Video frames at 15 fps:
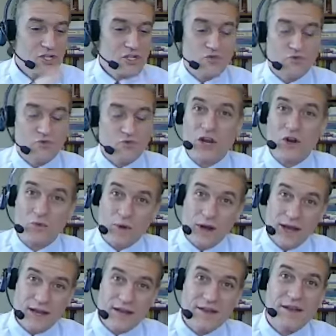drink
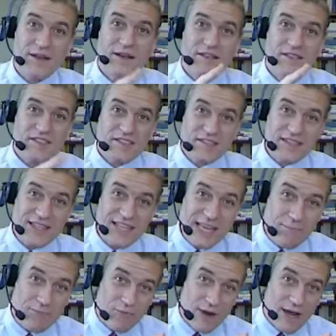right, sleep
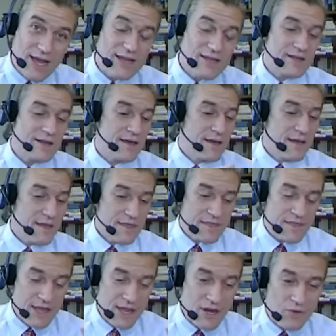right,
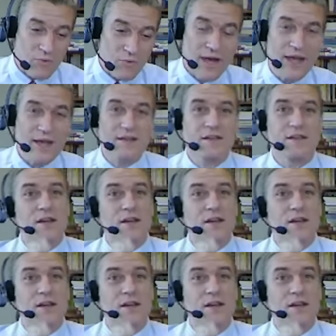think right,